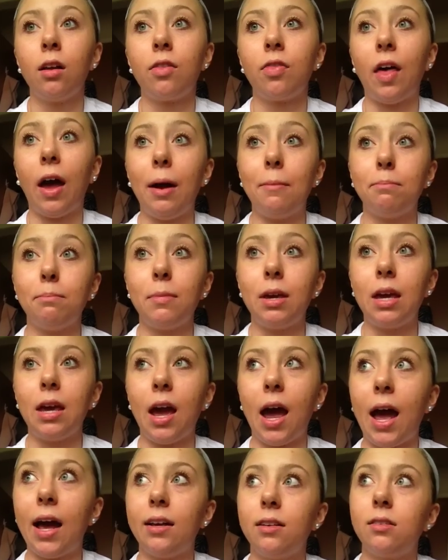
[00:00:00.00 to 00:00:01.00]
that meat
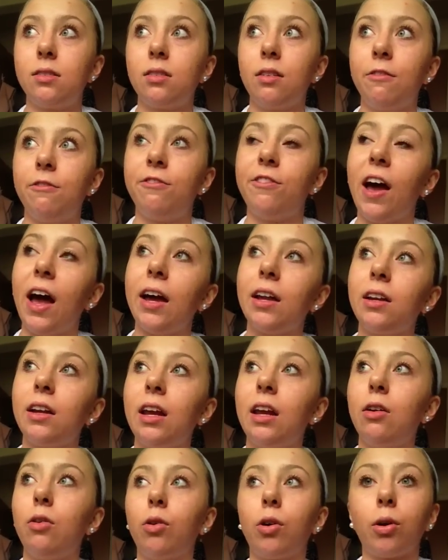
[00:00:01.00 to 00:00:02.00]
has fat in
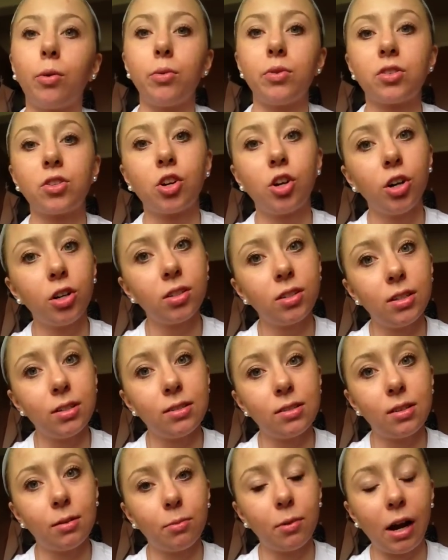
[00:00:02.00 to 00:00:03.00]
it, or it was cooked in
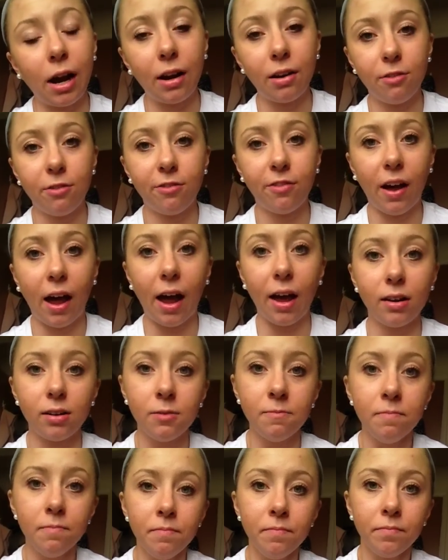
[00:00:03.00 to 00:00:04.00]
some kind of fat,
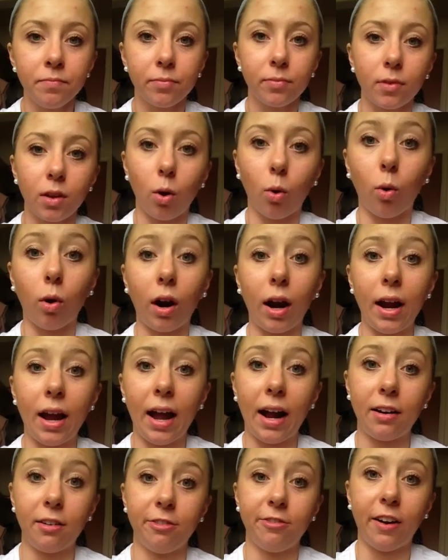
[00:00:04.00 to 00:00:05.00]
or I
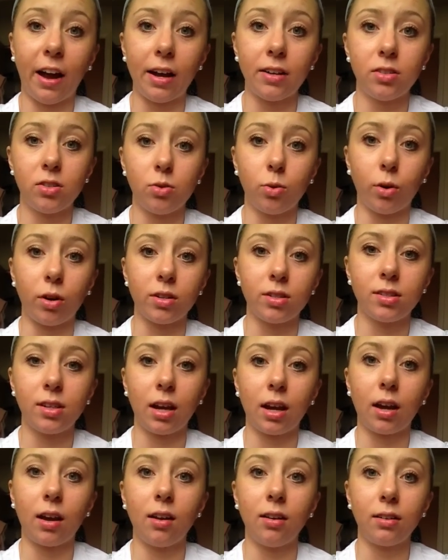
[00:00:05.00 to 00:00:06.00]
add a fat source
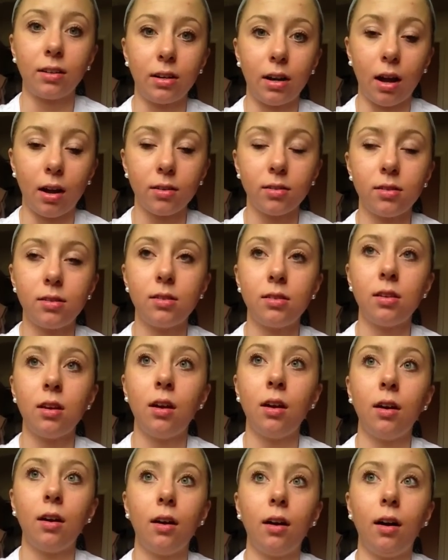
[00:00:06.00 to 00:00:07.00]
like nuts,
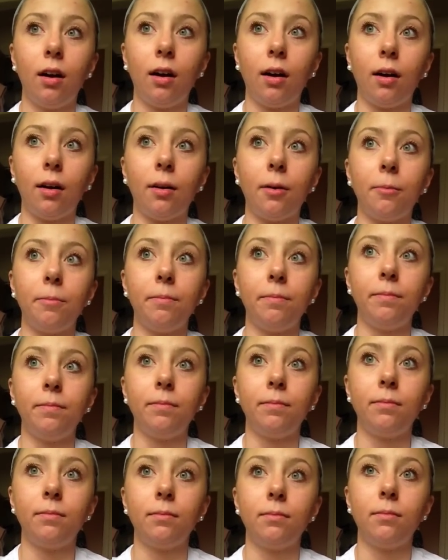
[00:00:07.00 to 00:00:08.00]

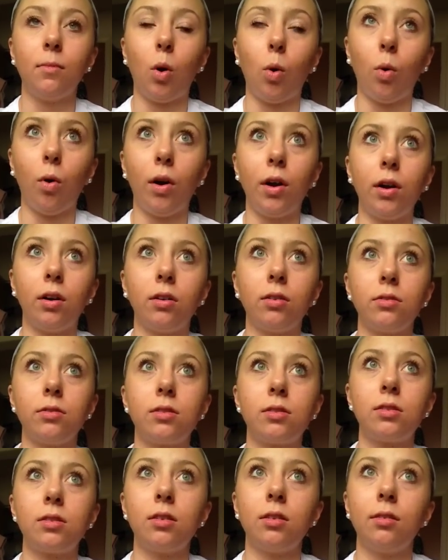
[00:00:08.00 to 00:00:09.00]

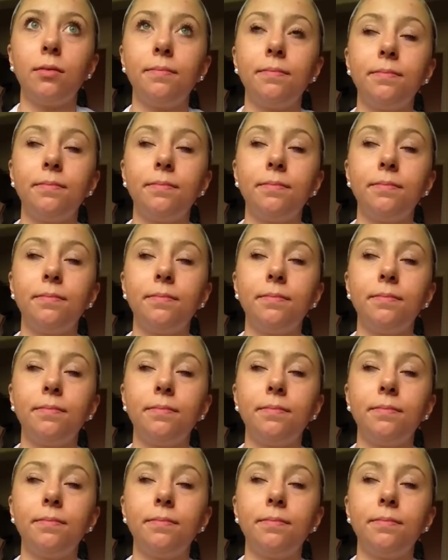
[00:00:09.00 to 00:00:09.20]
oils,